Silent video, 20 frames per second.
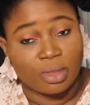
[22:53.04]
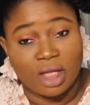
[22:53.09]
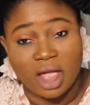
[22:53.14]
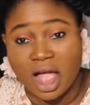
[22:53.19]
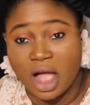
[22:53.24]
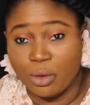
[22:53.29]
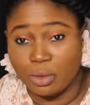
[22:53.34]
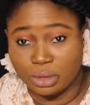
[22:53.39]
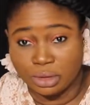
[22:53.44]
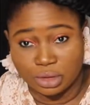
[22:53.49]

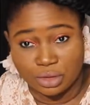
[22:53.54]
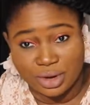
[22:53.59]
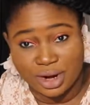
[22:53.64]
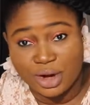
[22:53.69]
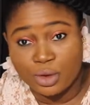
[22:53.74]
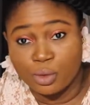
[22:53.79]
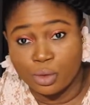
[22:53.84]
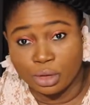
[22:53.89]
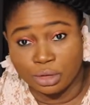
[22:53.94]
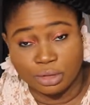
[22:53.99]
I was
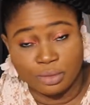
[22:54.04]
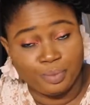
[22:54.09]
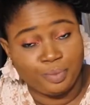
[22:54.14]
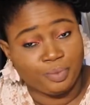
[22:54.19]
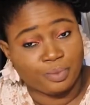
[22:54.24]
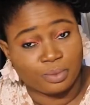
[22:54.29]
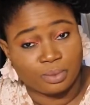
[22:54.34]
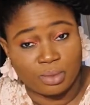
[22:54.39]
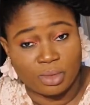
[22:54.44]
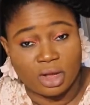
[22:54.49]
already one
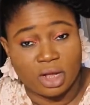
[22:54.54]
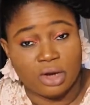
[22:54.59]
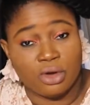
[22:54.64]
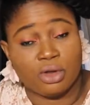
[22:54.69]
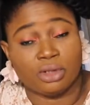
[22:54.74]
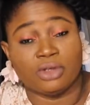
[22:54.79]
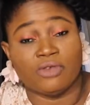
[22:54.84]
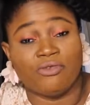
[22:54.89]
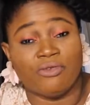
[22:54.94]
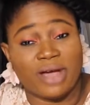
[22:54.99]

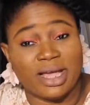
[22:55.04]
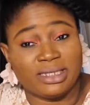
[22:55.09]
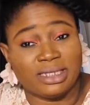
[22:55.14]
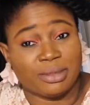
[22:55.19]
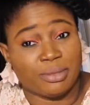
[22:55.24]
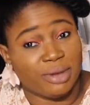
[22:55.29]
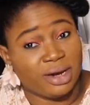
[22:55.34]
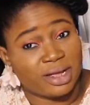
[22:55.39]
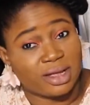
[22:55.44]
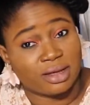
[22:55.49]
not to fight
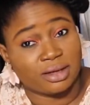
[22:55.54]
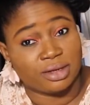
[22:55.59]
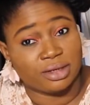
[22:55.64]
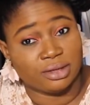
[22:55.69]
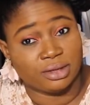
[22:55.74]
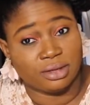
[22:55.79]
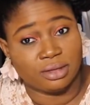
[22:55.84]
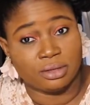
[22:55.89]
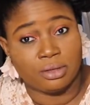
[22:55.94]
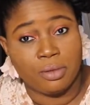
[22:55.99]
American
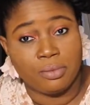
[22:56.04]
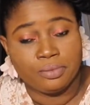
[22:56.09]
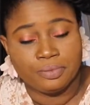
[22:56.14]
kids.